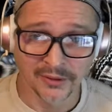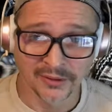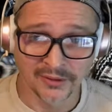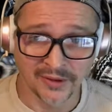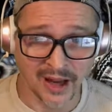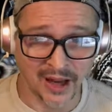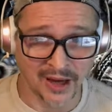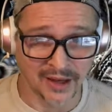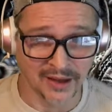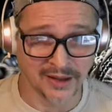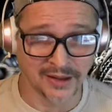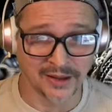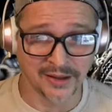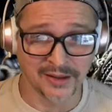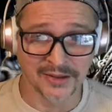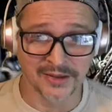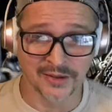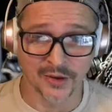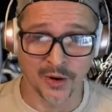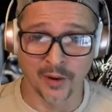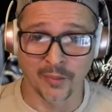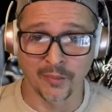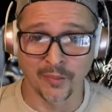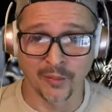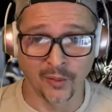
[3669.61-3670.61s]
That kid is
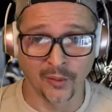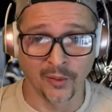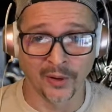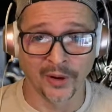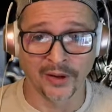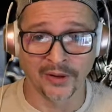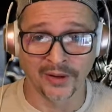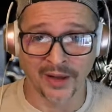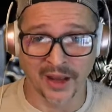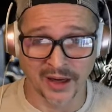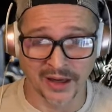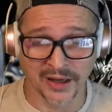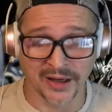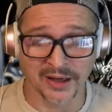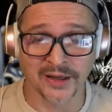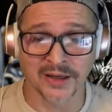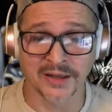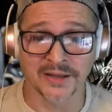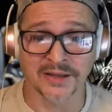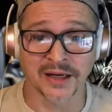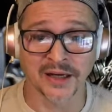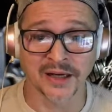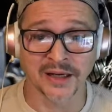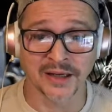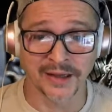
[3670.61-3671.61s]
on point. That kid
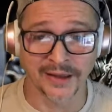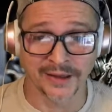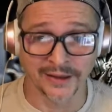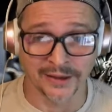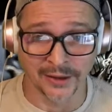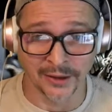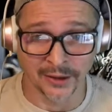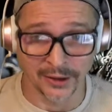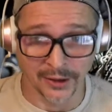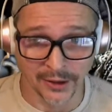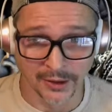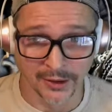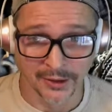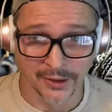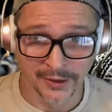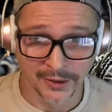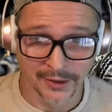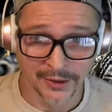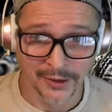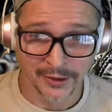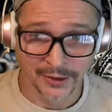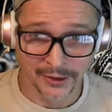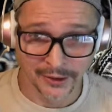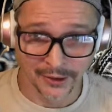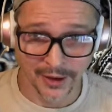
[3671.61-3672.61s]
is a killer.
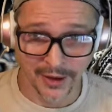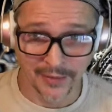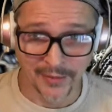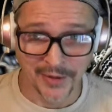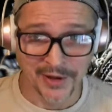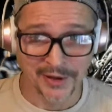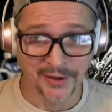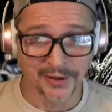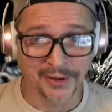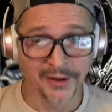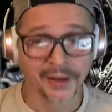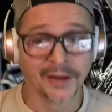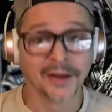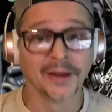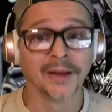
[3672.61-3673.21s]
You know what I mean?